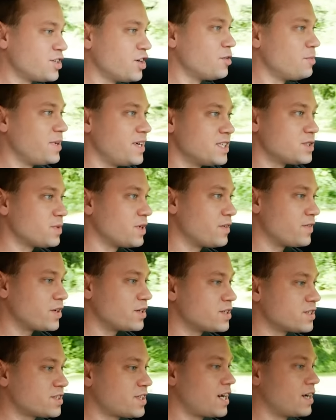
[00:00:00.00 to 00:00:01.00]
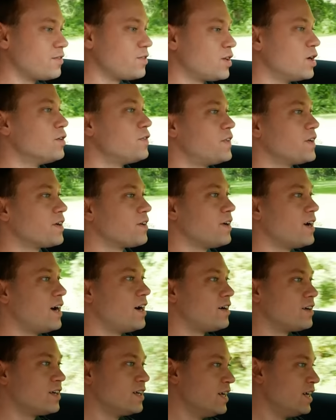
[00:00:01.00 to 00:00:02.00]
so it means whenever you're just kind of loafing
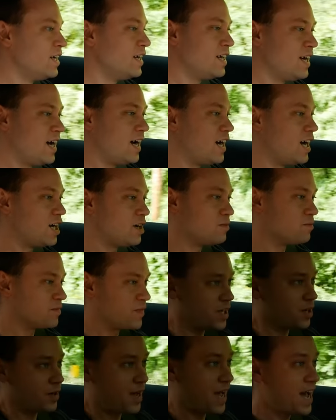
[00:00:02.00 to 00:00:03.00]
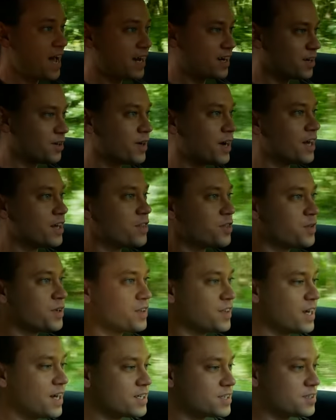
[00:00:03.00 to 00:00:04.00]
around, you know, at around
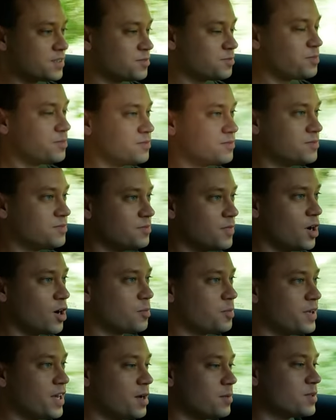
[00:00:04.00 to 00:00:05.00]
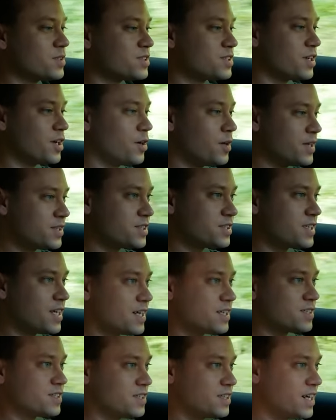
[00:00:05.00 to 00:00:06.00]
3,000 RPM or so, it just
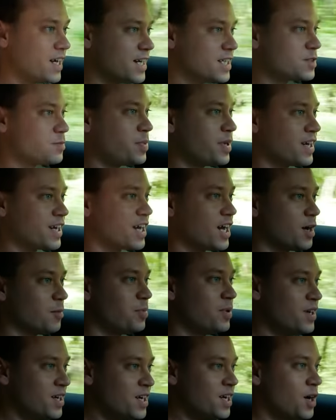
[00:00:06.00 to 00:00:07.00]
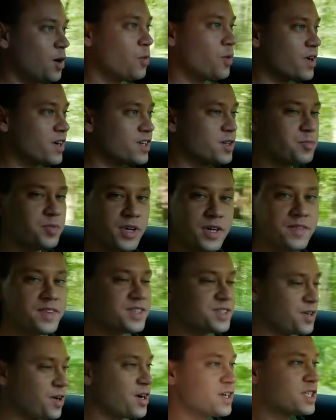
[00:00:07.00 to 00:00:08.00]
has a nice pickup where the
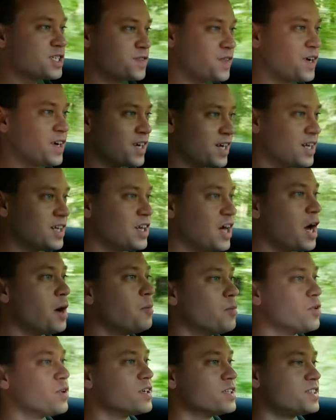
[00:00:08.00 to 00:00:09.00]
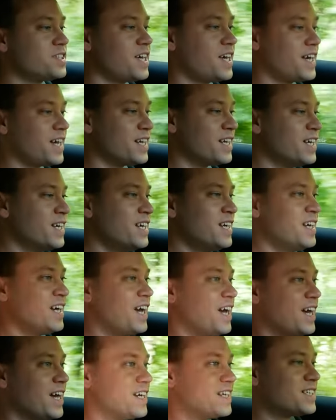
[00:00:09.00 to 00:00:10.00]
previous car just felt a lot more dead.
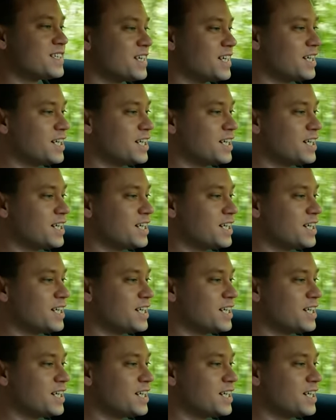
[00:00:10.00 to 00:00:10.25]
And,